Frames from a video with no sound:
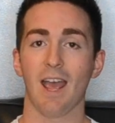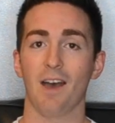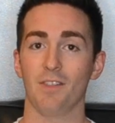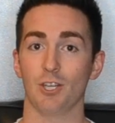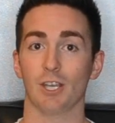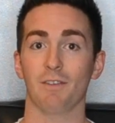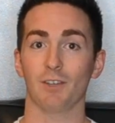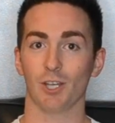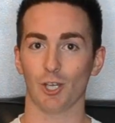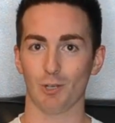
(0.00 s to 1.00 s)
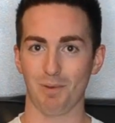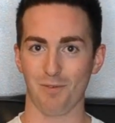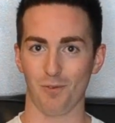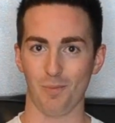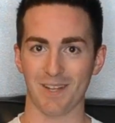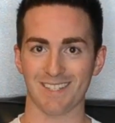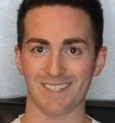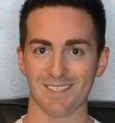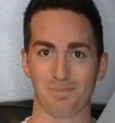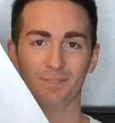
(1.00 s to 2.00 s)
and that you're giving a good performance.
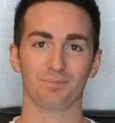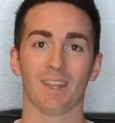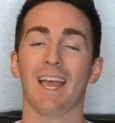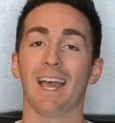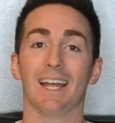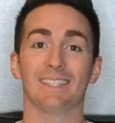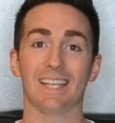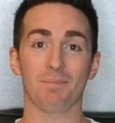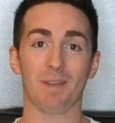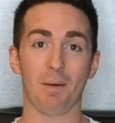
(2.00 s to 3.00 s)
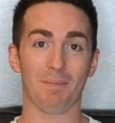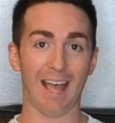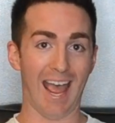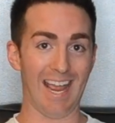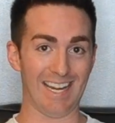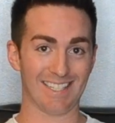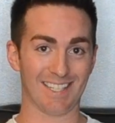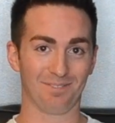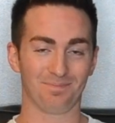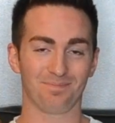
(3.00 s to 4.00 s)
Tip number 8,
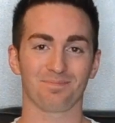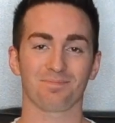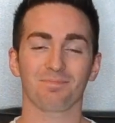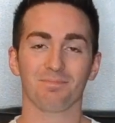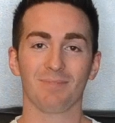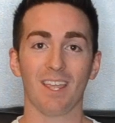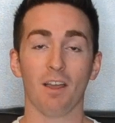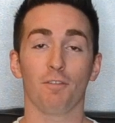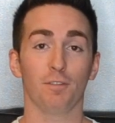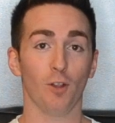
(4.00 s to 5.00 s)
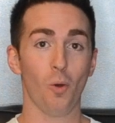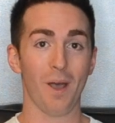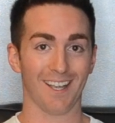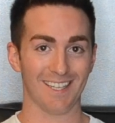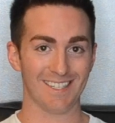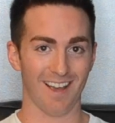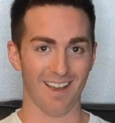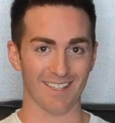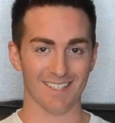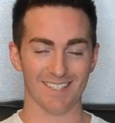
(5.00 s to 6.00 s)
floor work and
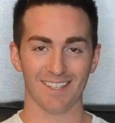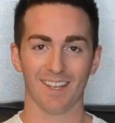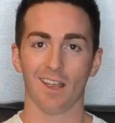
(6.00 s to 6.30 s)
dance.